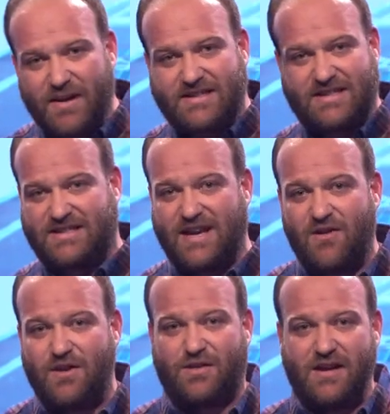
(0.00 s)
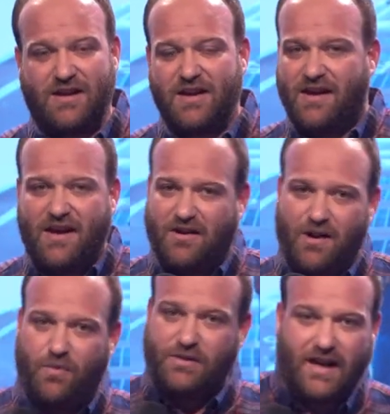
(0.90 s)
that's a scary thing. How can
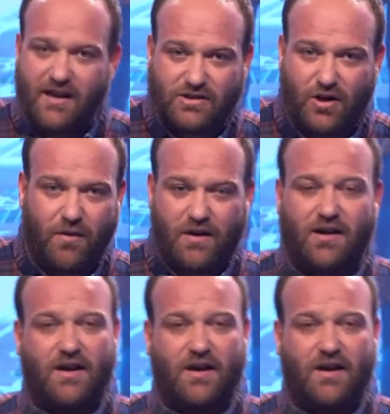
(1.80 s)
I put downtime?